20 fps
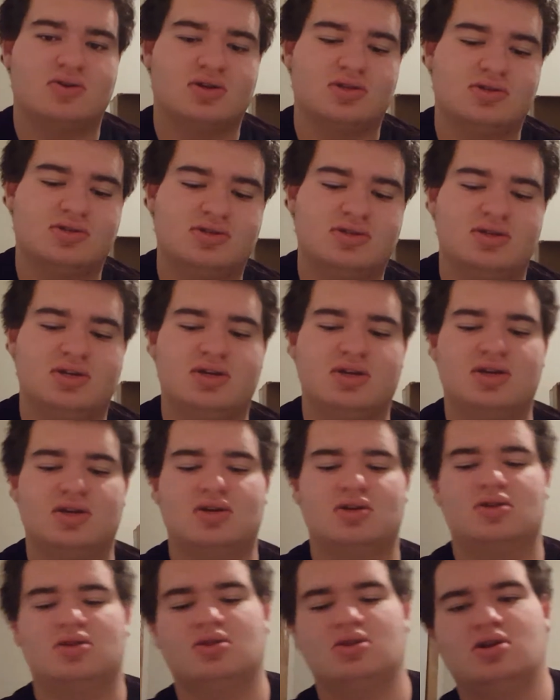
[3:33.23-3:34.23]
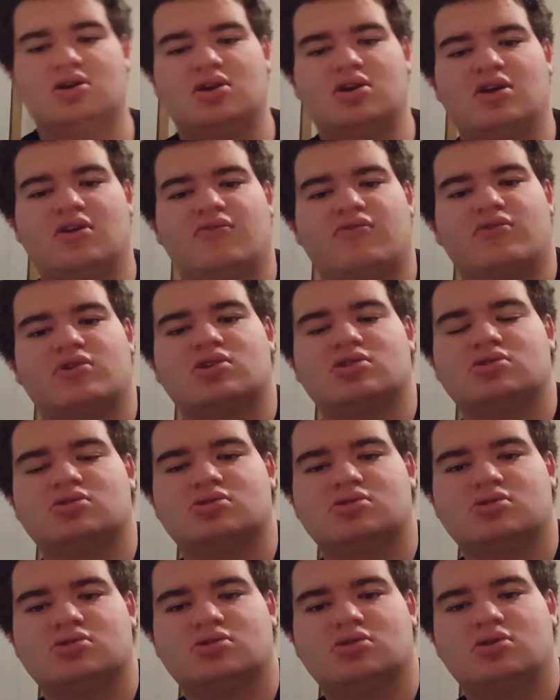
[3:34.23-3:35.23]
you can see the
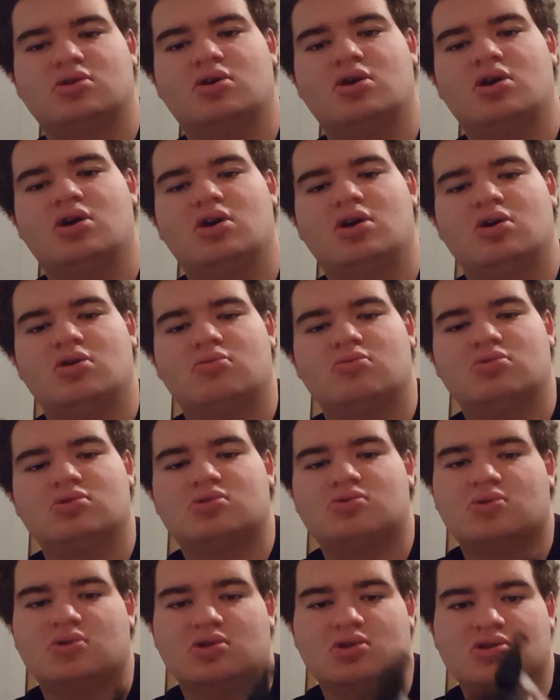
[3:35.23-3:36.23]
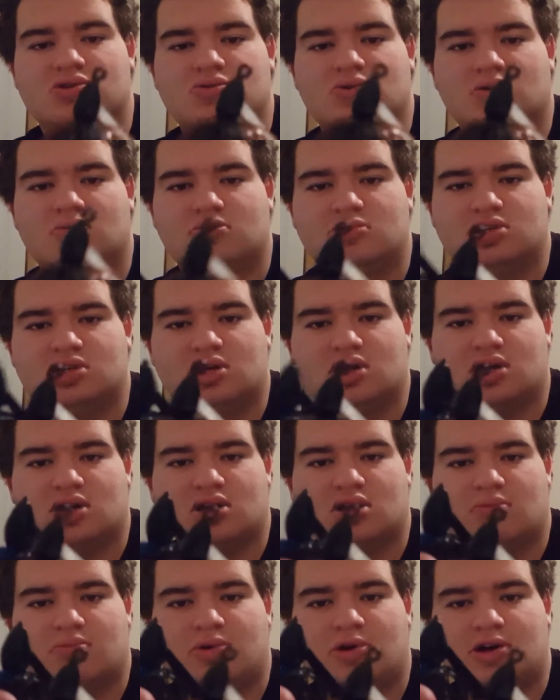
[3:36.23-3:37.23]
difference between the swim jig
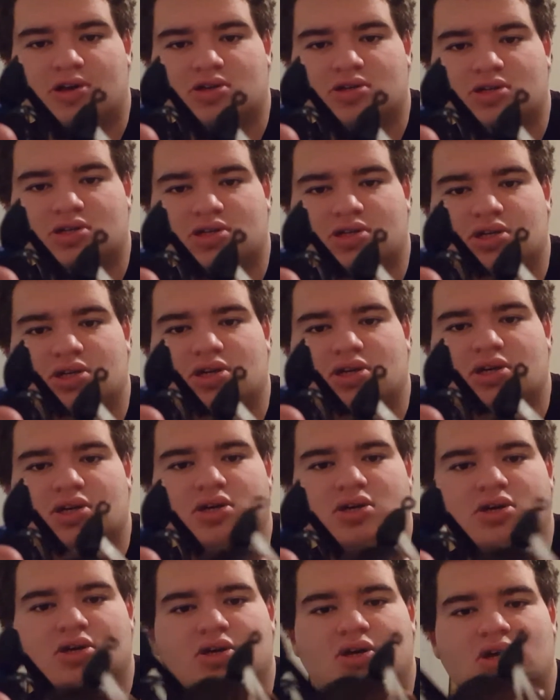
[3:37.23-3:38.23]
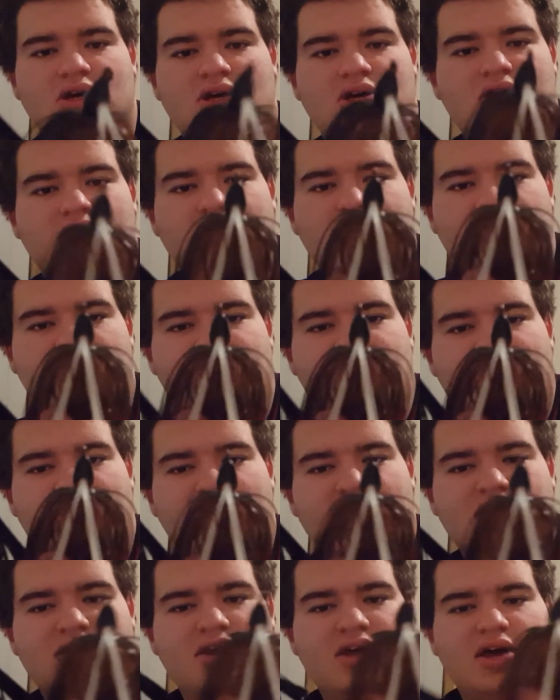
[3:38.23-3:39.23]
and the punch jig. You've
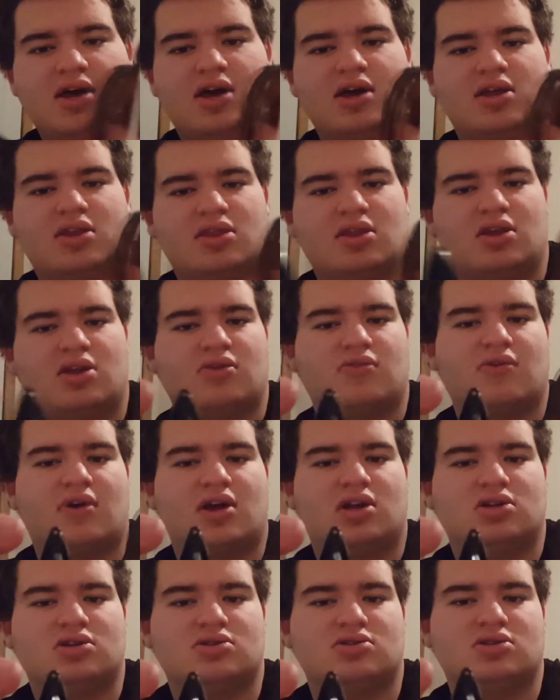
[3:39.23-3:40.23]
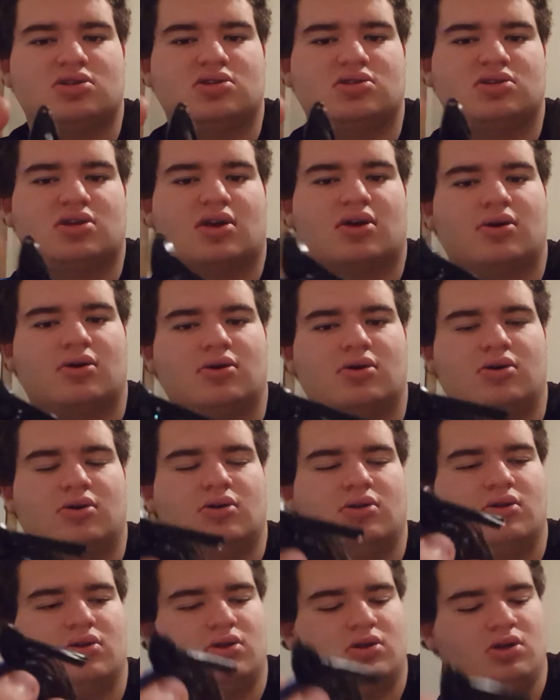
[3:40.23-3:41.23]
got that, and then you've got just the
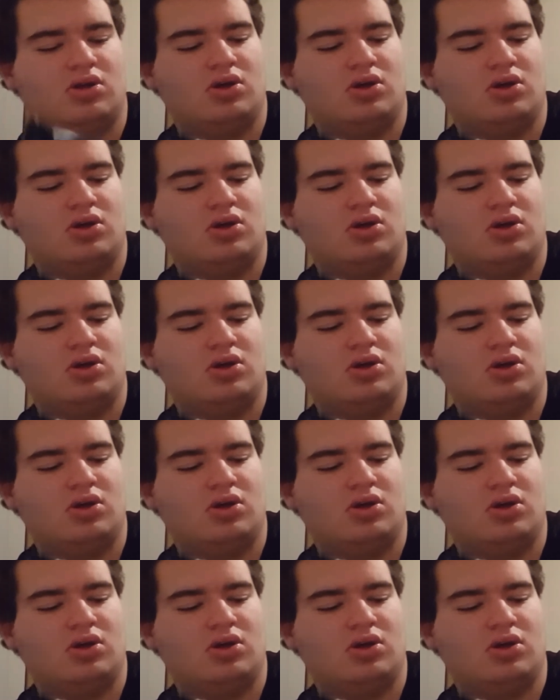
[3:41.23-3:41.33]
single.